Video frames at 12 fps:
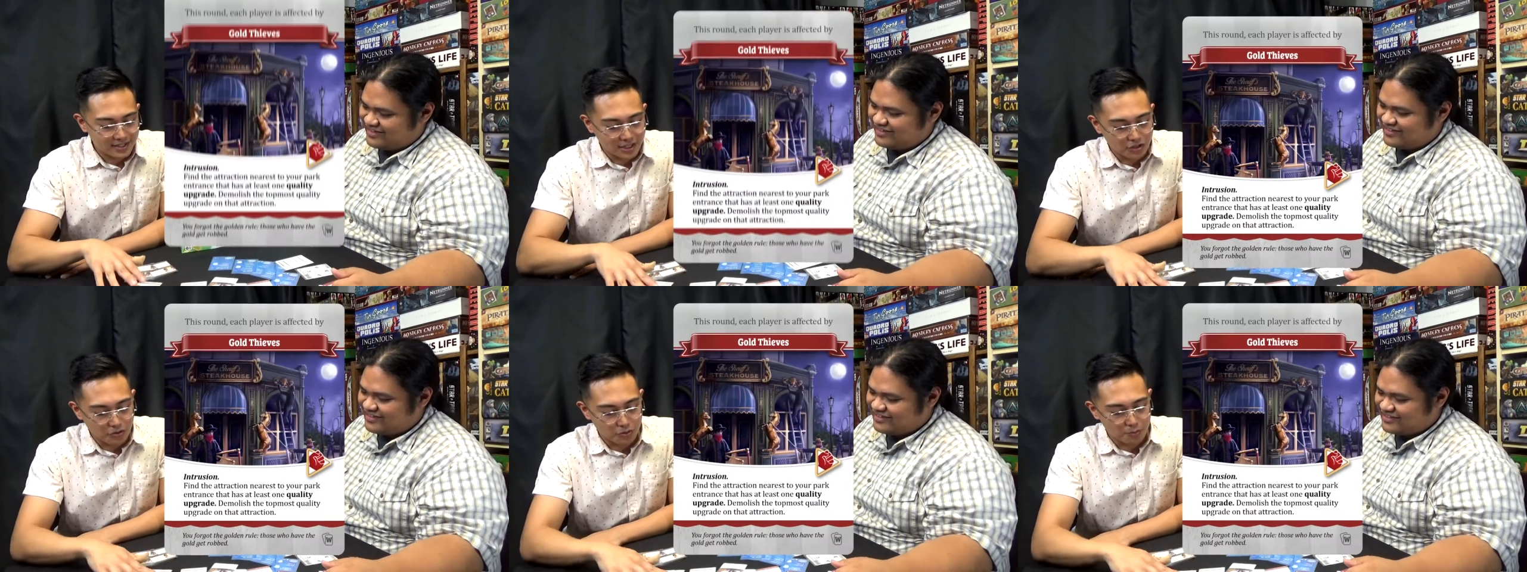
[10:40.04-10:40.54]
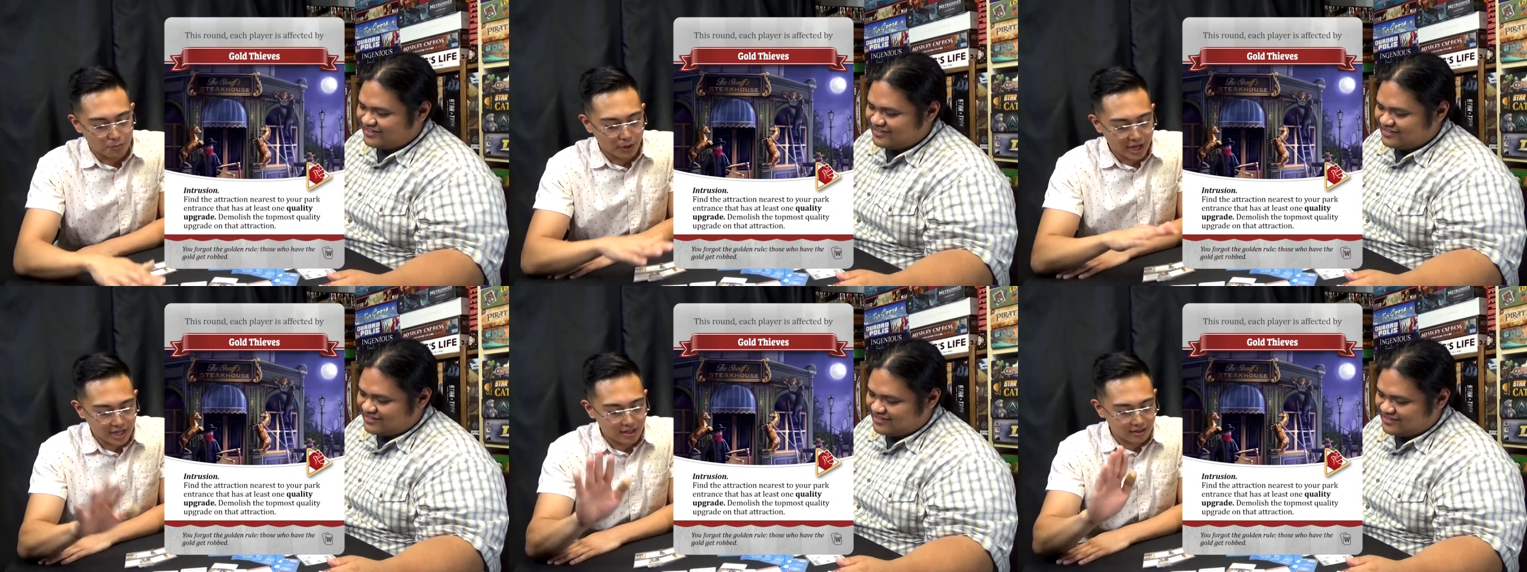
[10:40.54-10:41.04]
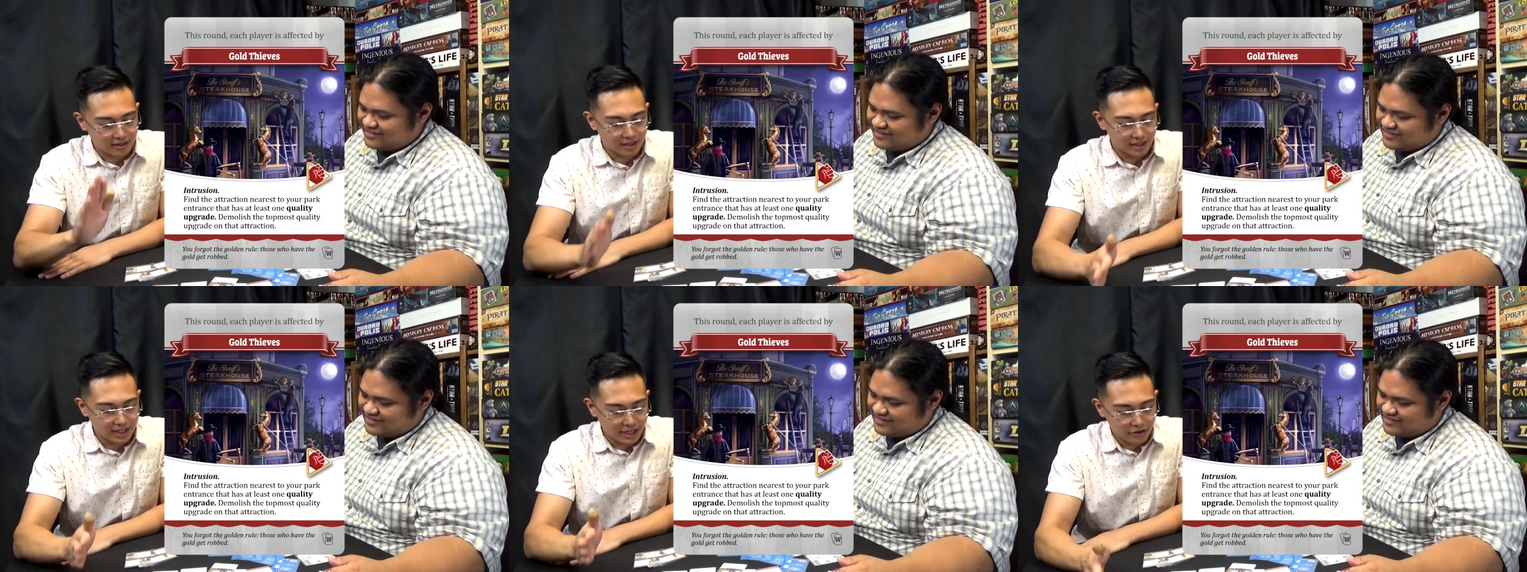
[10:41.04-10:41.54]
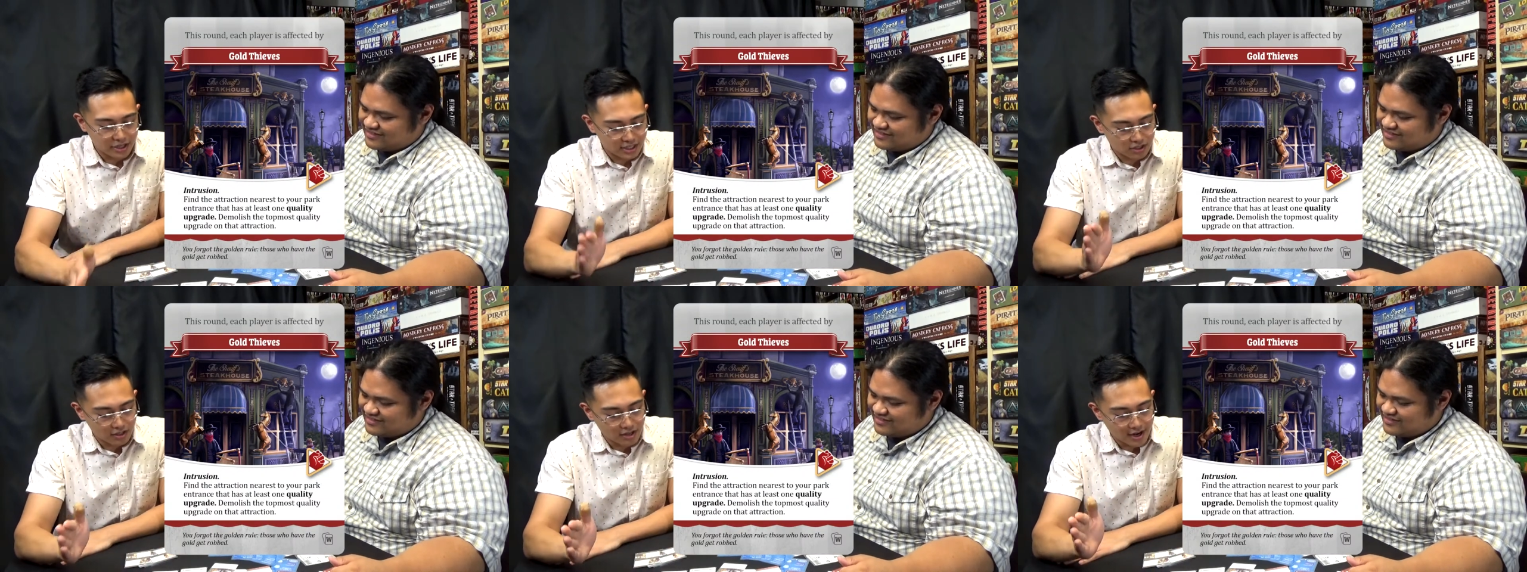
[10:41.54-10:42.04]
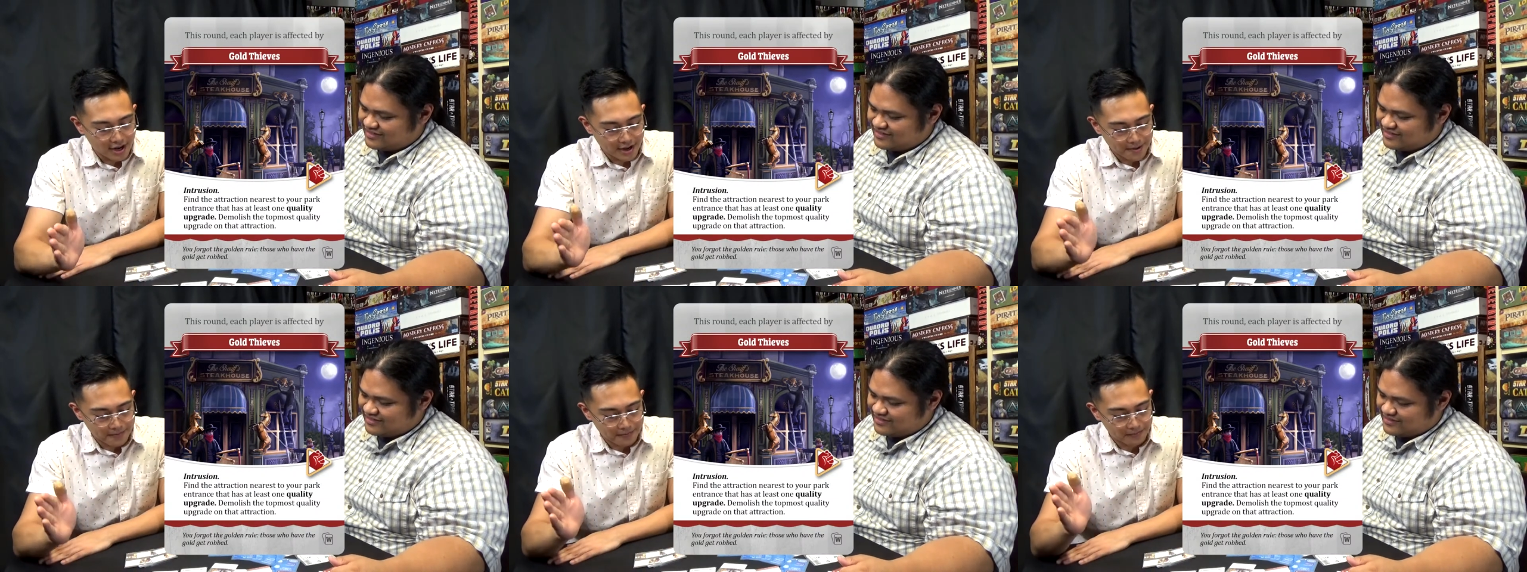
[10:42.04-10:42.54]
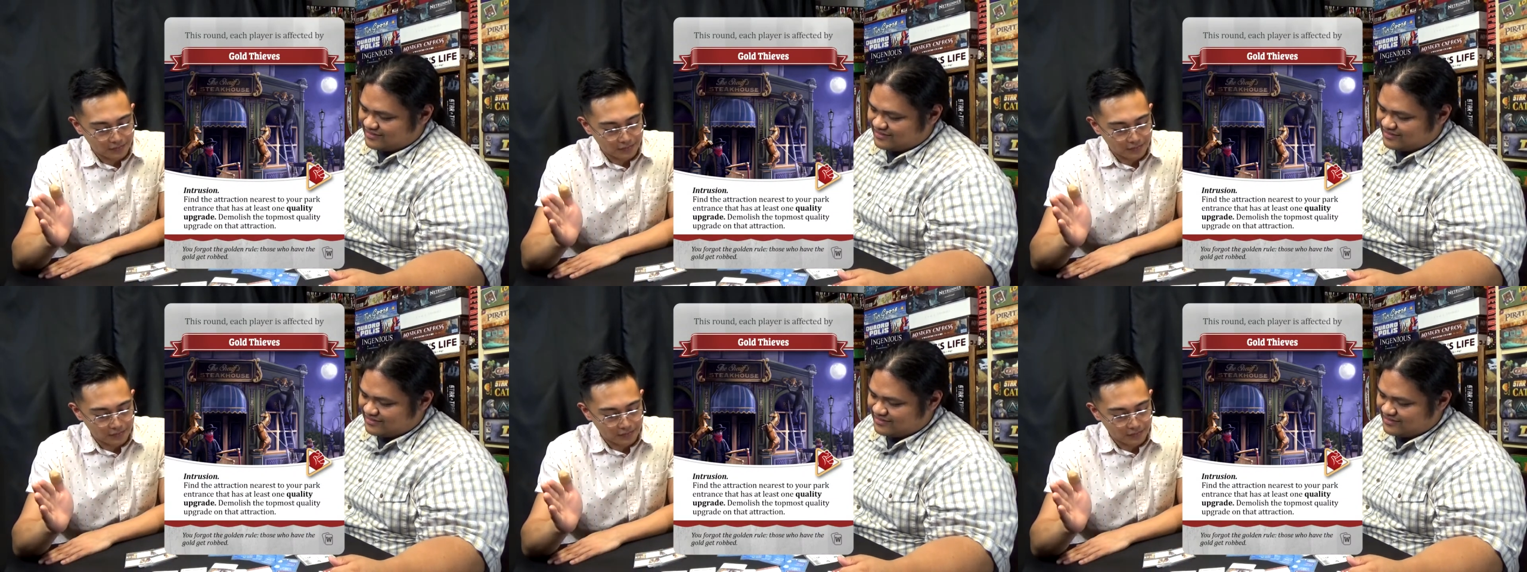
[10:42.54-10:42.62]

Speaker 1: you break the nearest um,